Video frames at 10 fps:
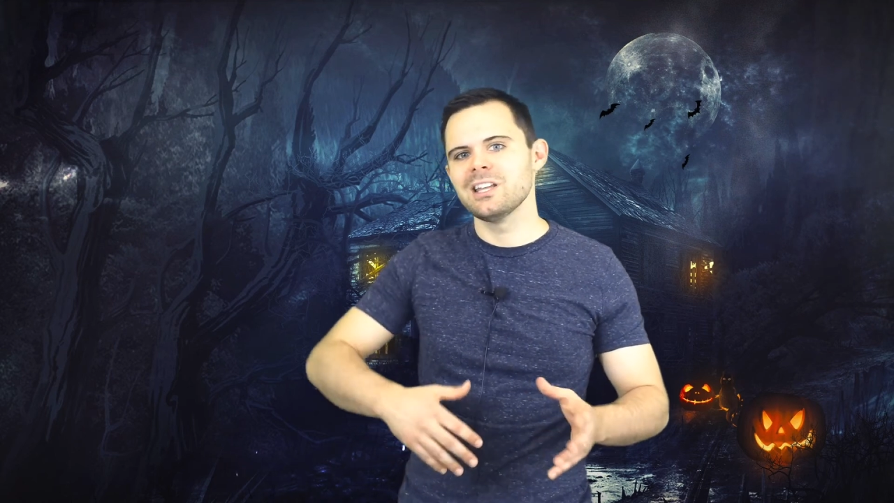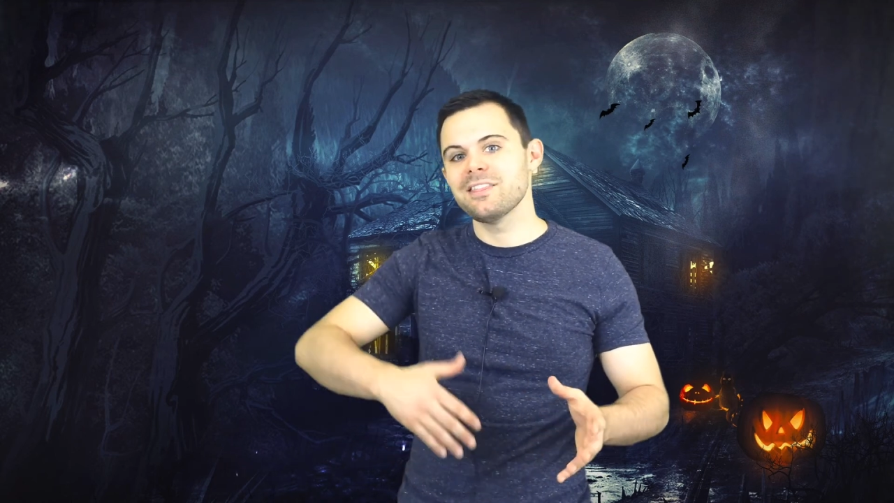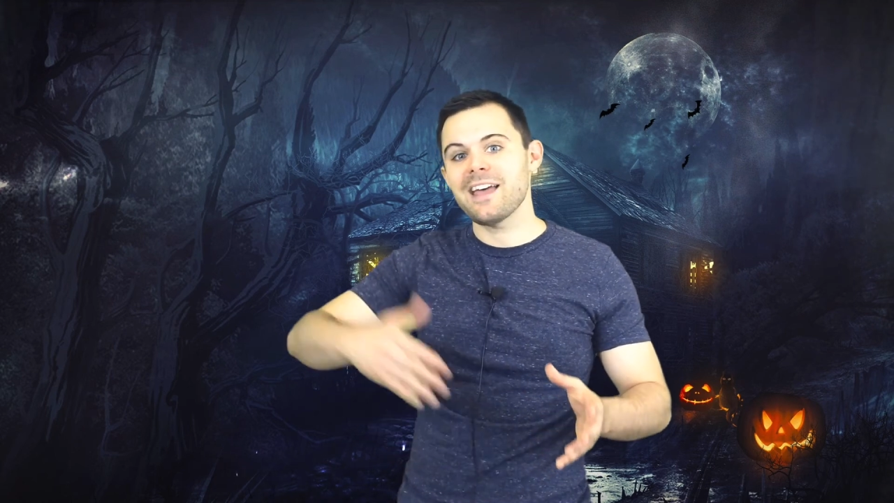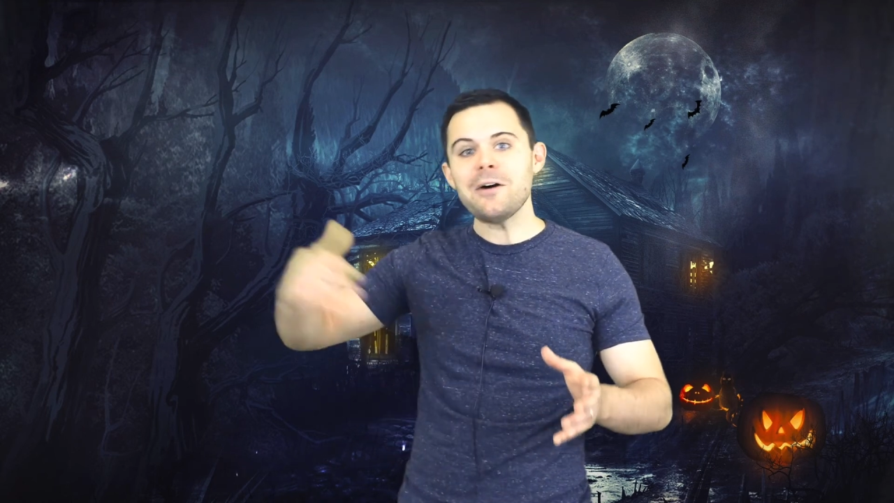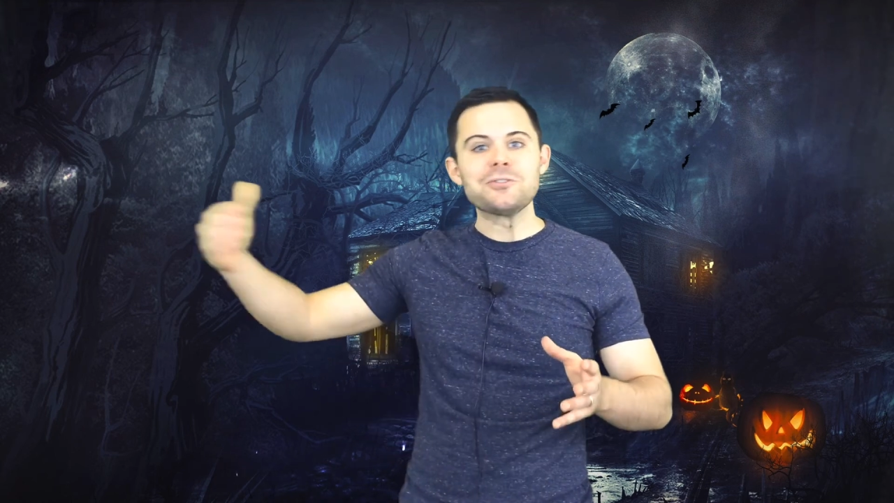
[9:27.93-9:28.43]

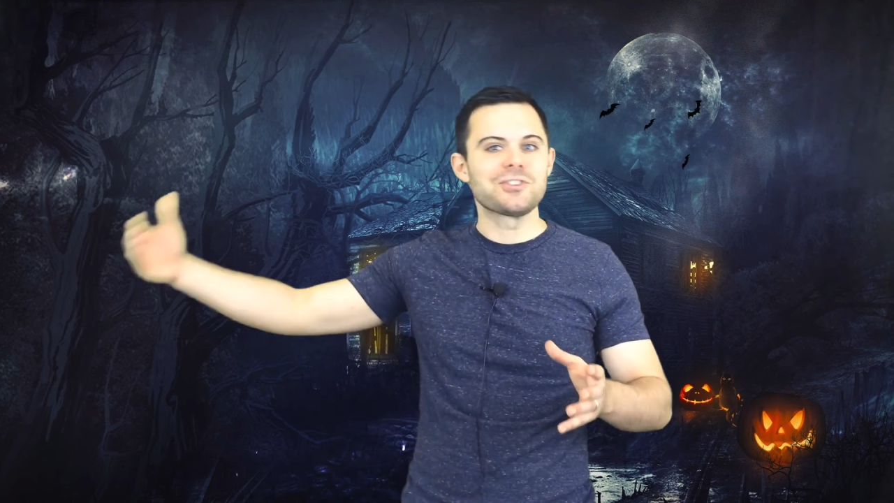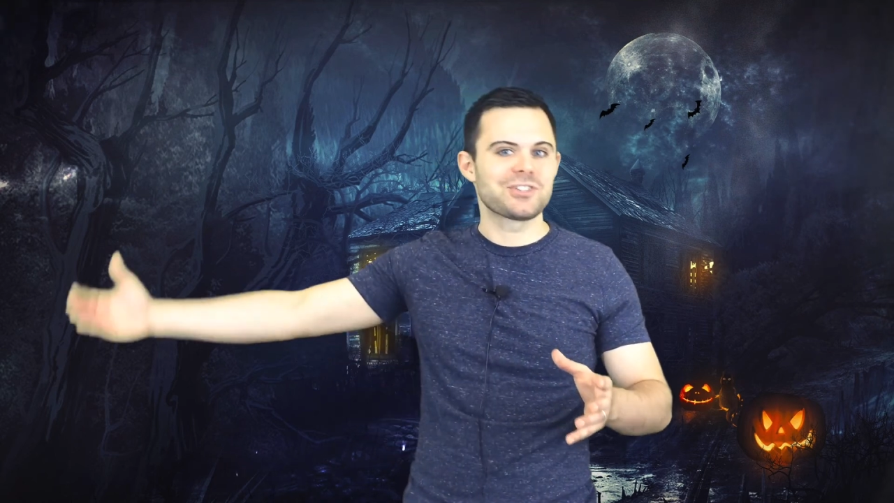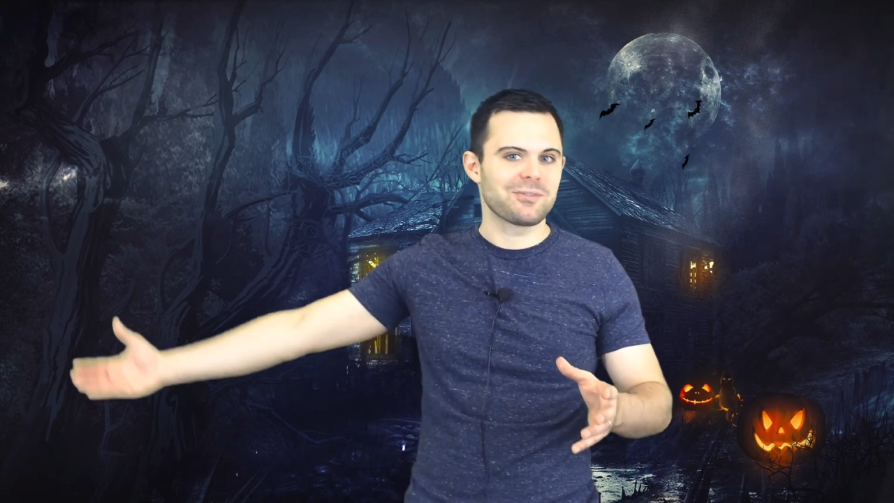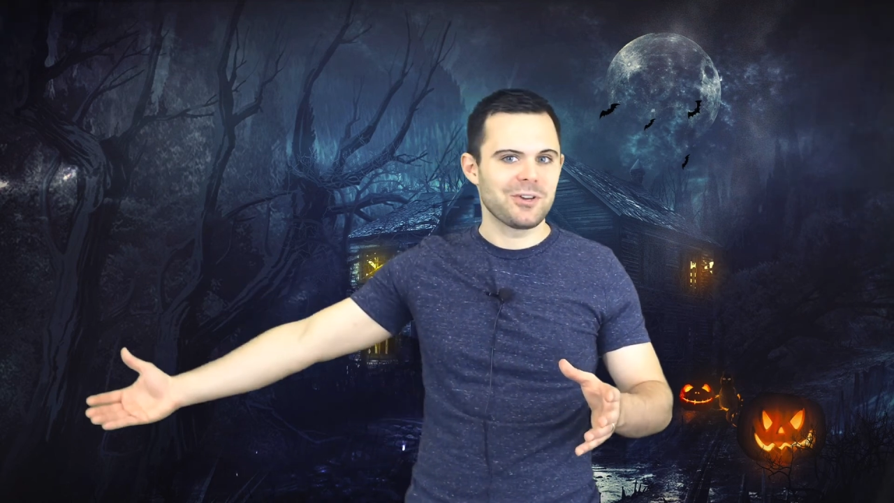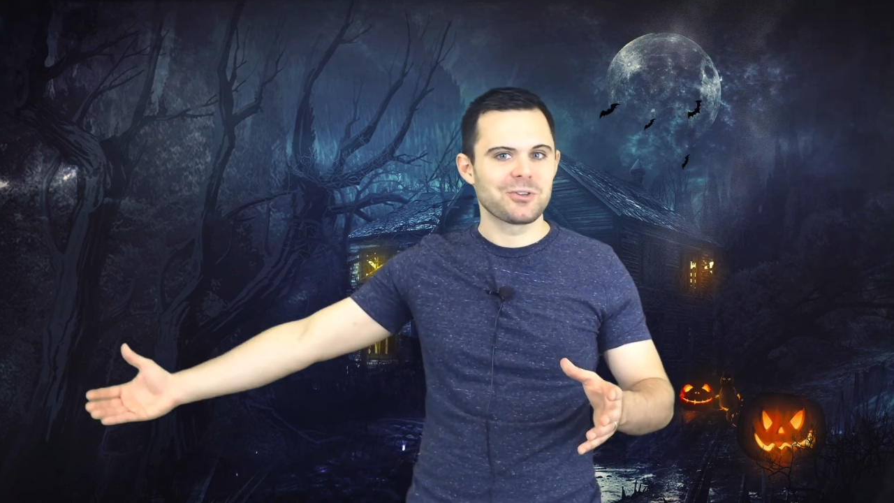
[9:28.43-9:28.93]
thousands
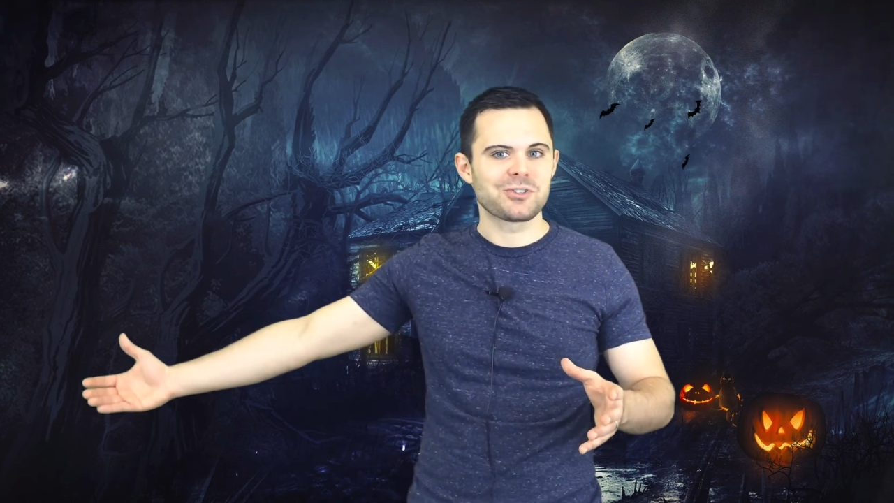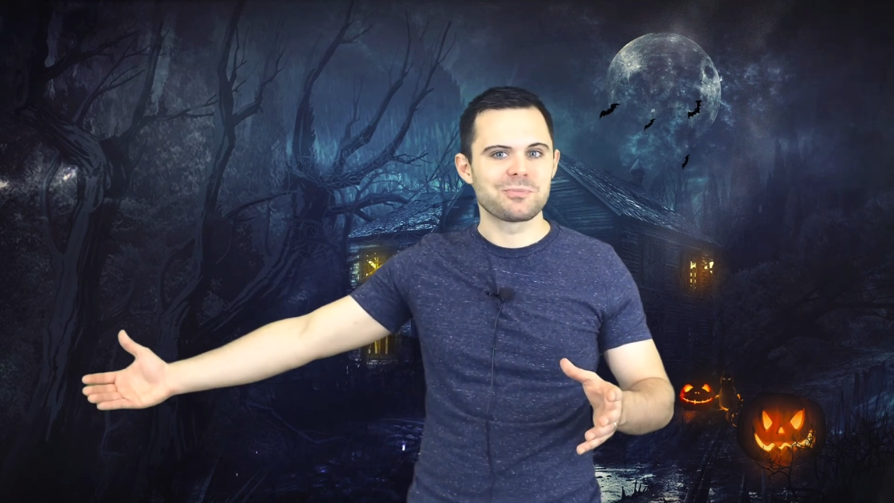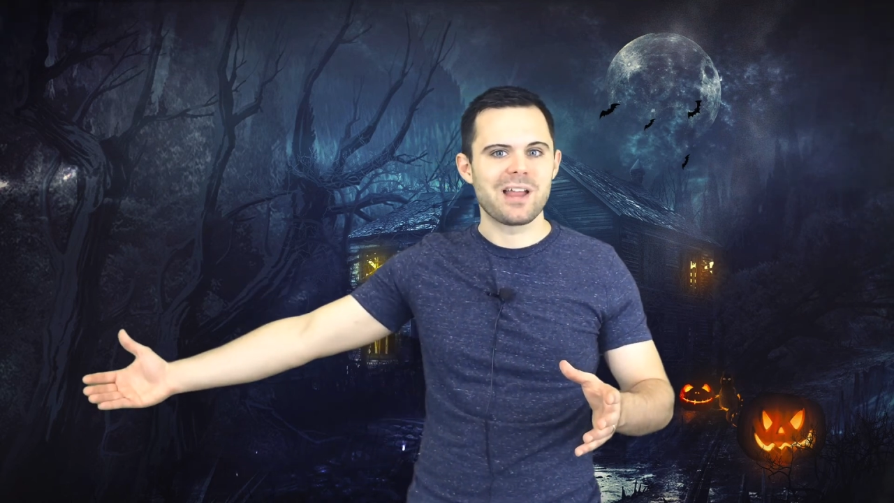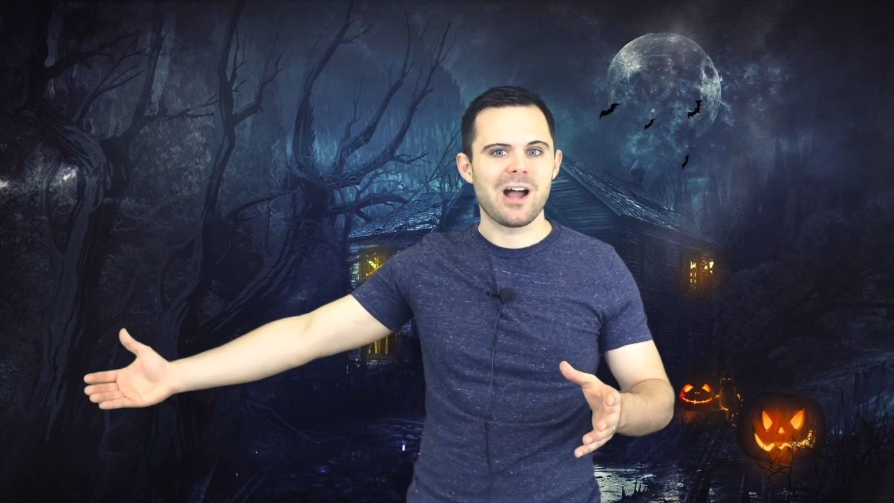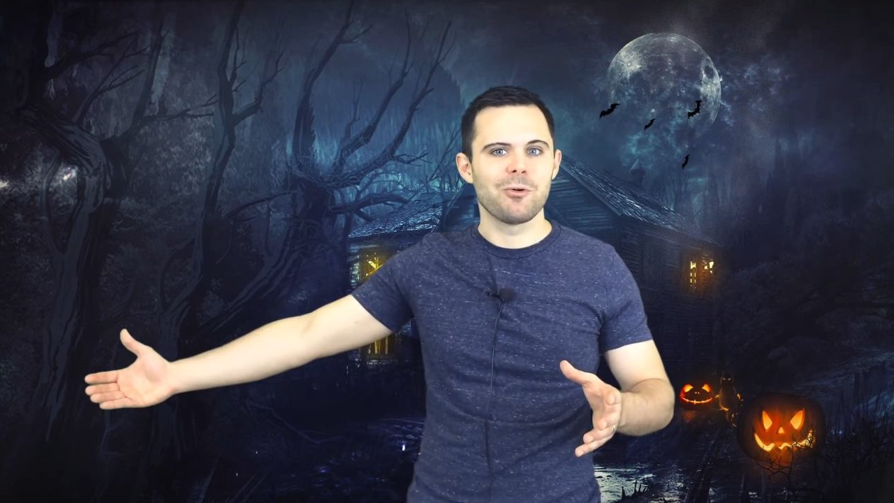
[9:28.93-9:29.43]
of years from
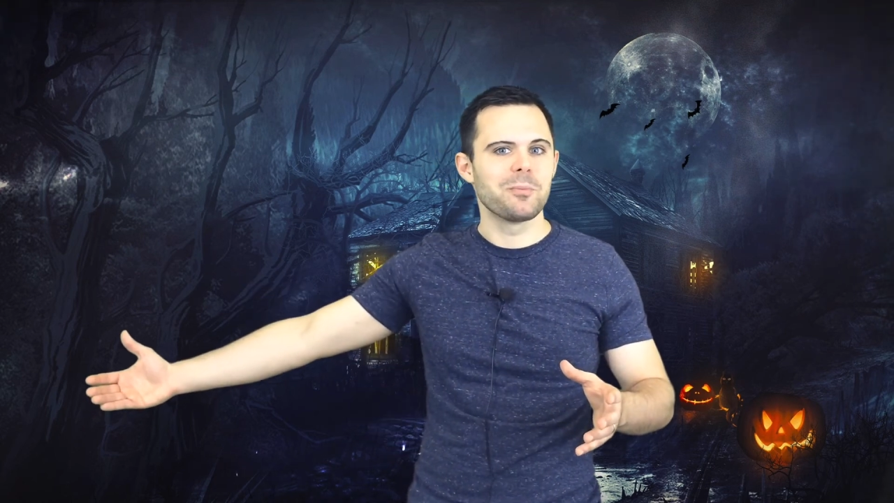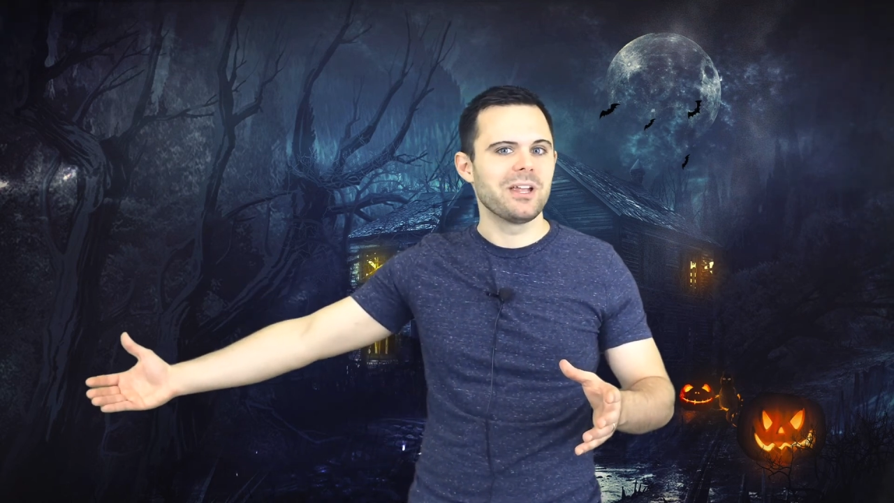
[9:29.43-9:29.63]
now will be